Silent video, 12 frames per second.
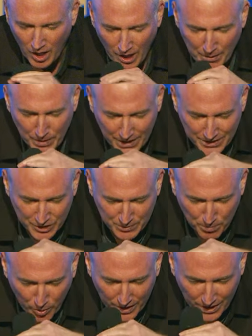right, buddy,
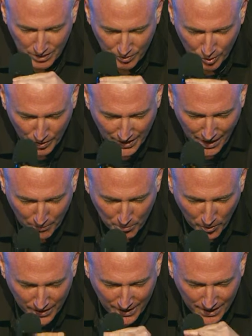just breathe through it now.
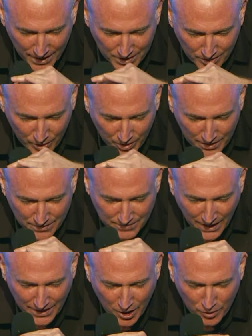Breathe through it.
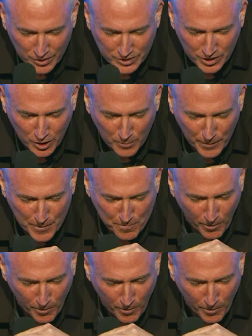I know there's a little bit of